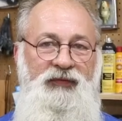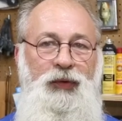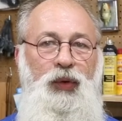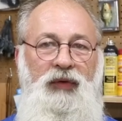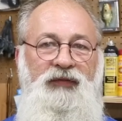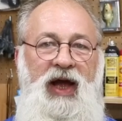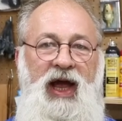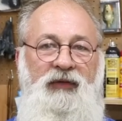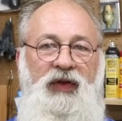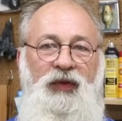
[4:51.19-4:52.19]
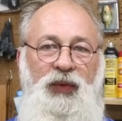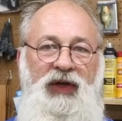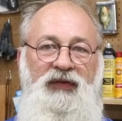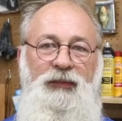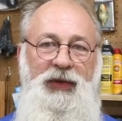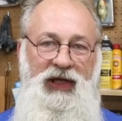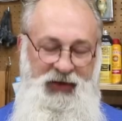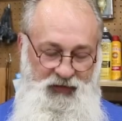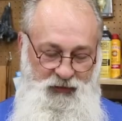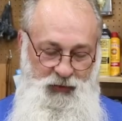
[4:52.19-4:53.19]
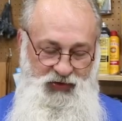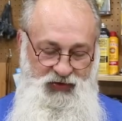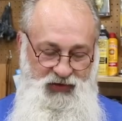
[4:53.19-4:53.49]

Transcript: 4, or 5. And the reason being is when you